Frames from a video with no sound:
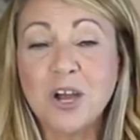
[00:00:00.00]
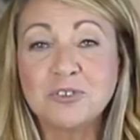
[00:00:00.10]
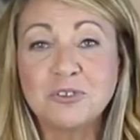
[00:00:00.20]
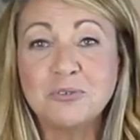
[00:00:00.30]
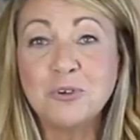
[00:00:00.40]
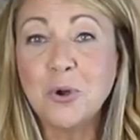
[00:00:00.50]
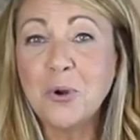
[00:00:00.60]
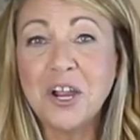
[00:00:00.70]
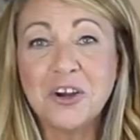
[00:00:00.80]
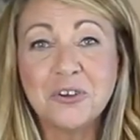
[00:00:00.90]
rocked the
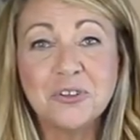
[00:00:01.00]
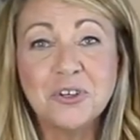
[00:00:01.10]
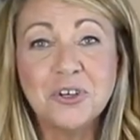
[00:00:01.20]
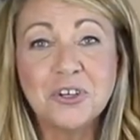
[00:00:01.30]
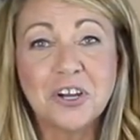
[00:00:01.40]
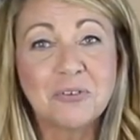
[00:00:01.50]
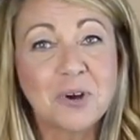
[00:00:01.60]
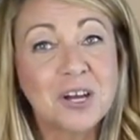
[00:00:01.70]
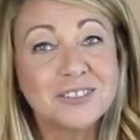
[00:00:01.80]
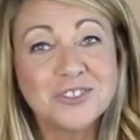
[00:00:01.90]
no hair look. I
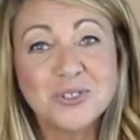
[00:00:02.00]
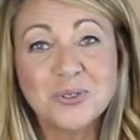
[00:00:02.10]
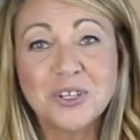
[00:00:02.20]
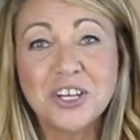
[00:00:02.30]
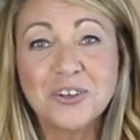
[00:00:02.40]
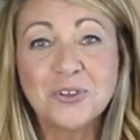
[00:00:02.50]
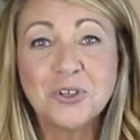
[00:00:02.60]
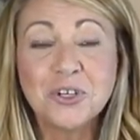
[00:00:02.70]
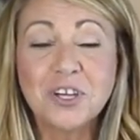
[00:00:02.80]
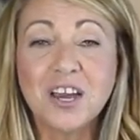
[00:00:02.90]
rocked the short hair
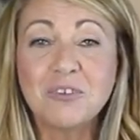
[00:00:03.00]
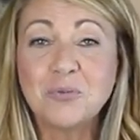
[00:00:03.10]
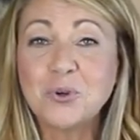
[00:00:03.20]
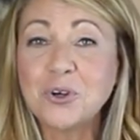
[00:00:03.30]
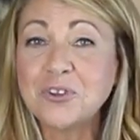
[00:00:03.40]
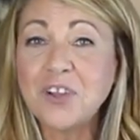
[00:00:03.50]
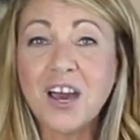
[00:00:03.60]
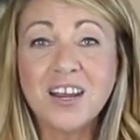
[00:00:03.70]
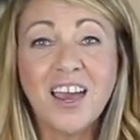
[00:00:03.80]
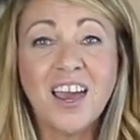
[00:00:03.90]
look. I wore a
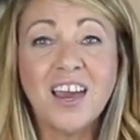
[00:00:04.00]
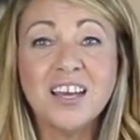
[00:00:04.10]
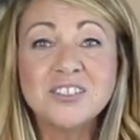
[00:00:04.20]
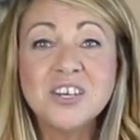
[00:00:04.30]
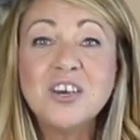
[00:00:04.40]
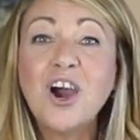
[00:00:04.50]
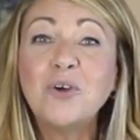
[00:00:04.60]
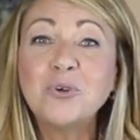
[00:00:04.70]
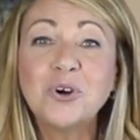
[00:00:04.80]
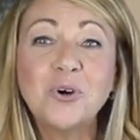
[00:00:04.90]
lot of hats. I
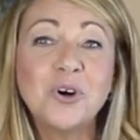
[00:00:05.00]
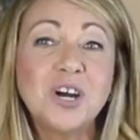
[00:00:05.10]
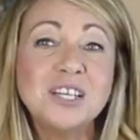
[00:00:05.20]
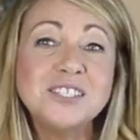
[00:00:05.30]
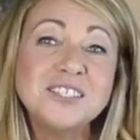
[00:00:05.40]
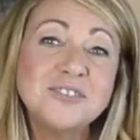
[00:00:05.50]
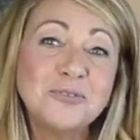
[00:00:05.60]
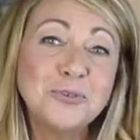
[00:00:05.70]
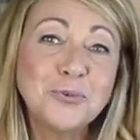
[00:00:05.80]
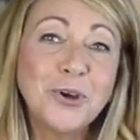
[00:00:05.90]
wore all kinds of
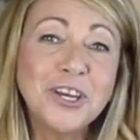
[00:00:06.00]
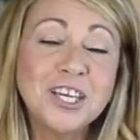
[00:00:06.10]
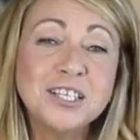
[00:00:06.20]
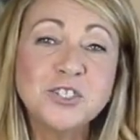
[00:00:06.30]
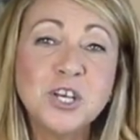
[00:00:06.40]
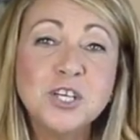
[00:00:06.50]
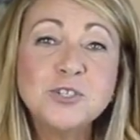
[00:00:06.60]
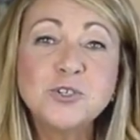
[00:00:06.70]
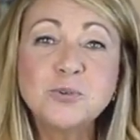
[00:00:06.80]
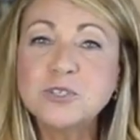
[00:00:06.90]
different wigs.
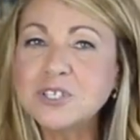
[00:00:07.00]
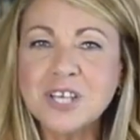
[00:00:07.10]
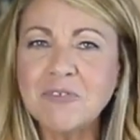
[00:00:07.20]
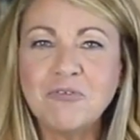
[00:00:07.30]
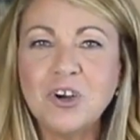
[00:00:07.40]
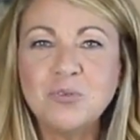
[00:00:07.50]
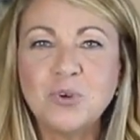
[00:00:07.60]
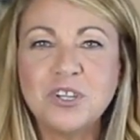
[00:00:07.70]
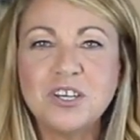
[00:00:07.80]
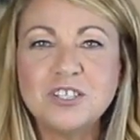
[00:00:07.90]
So just have fun
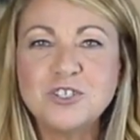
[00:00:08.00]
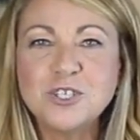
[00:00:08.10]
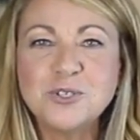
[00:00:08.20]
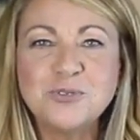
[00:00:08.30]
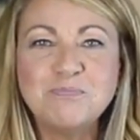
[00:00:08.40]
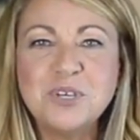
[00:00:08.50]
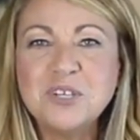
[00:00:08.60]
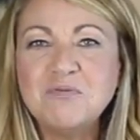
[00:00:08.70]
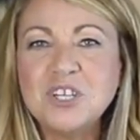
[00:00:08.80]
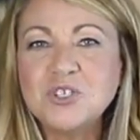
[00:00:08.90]
with it. Just be
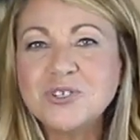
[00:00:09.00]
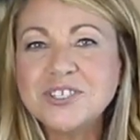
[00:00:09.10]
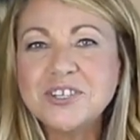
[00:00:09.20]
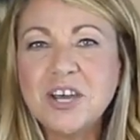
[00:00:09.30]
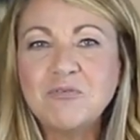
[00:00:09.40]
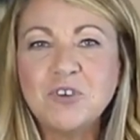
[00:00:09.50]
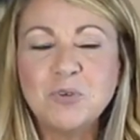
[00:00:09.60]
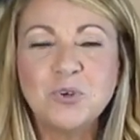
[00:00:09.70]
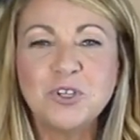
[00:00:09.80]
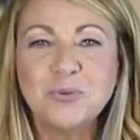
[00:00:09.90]
adventurous and have
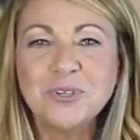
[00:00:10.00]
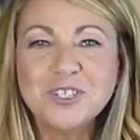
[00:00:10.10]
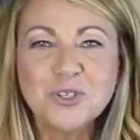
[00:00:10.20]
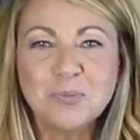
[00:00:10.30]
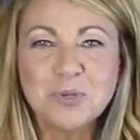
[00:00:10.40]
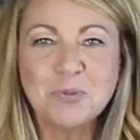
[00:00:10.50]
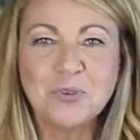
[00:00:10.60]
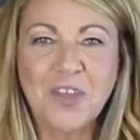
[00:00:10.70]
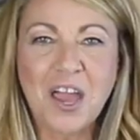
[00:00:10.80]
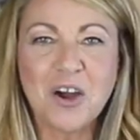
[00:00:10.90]
fun with it. When I show people
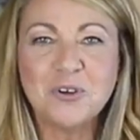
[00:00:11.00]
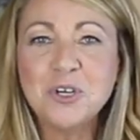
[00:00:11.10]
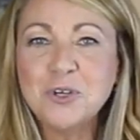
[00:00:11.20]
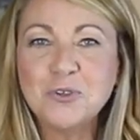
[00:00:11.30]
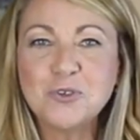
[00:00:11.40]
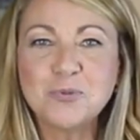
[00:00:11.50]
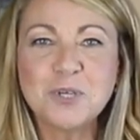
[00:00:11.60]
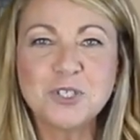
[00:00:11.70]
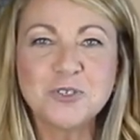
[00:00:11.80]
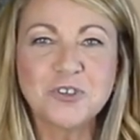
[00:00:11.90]
now those
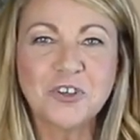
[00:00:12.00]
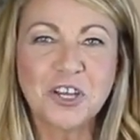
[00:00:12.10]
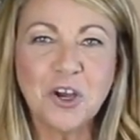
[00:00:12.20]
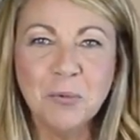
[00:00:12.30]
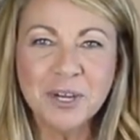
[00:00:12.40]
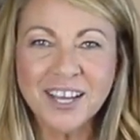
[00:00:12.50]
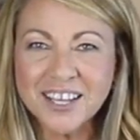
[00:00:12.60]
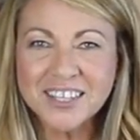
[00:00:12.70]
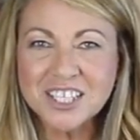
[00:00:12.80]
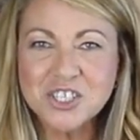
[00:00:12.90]
pictures, they're like, oh my
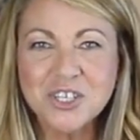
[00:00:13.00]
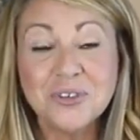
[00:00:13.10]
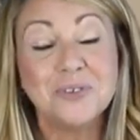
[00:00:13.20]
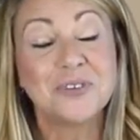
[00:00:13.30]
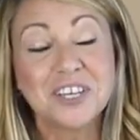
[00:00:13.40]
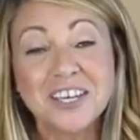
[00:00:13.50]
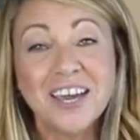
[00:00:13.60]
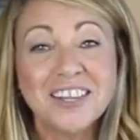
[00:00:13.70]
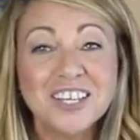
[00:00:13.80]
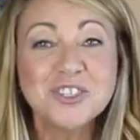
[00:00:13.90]
God, that's you. I'm like,
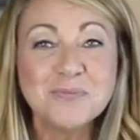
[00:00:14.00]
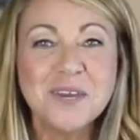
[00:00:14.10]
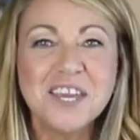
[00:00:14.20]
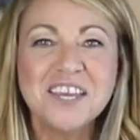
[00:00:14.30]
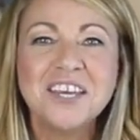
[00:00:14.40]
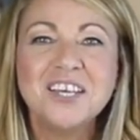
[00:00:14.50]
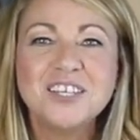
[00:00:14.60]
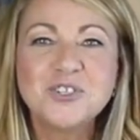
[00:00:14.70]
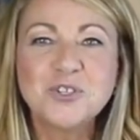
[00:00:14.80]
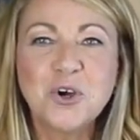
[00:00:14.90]
yeah, that's me.
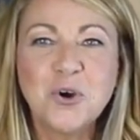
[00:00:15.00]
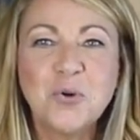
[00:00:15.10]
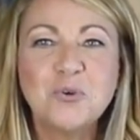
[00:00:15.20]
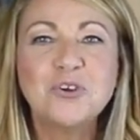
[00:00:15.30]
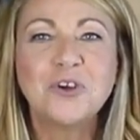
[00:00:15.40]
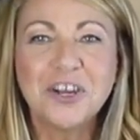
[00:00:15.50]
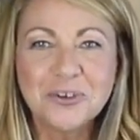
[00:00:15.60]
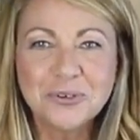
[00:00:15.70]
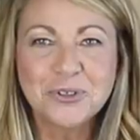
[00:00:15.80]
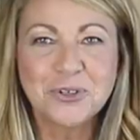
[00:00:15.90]
So your
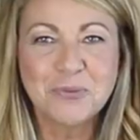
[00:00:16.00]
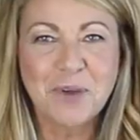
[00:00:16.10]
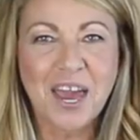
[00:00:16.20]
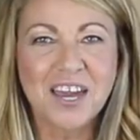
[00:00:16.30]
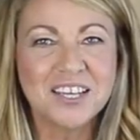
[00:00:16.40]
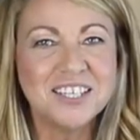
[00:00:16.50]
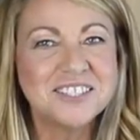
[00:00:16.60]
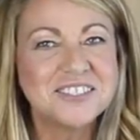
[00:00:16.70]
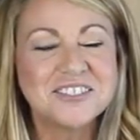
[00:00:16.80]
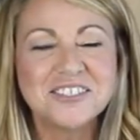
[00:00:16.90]
hair will grow back.
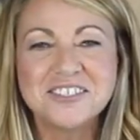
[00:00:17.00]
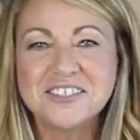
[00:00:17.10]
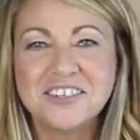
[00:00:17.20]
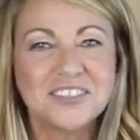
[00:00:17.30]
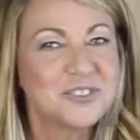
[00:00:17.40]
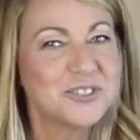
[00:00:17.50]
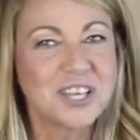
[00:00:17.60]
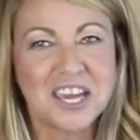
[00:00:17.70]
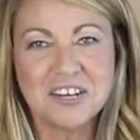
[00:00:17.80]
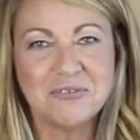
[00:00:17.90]
It's just another
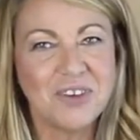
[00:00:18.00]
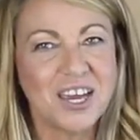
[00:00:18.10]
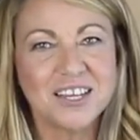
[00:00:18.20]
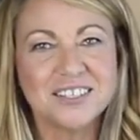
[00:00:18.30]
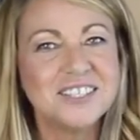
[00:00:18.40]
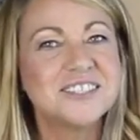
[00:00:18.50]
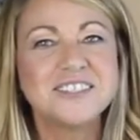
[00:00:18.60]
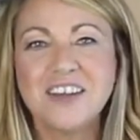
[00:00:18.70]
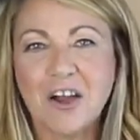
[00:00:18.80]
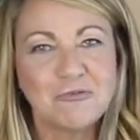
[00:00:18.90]
side effect. It's
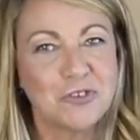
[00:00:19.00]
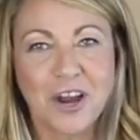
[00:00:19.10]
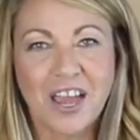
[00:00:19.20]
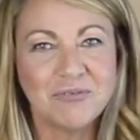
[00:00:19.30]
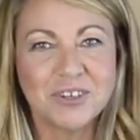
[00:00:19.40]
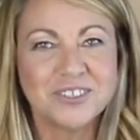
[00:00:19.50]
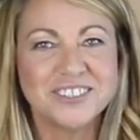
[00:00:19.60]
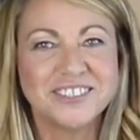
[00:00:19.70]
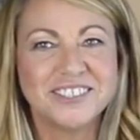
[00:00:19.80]
not forever.